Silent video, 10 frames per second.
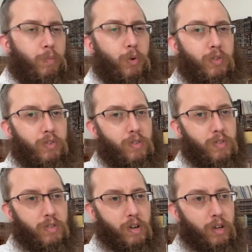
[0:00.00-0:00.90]
books
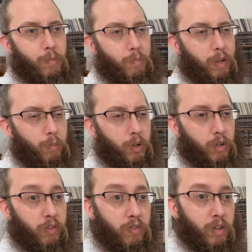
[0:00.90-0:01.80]
since I maybe
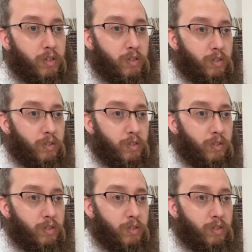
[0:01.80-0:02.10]
6.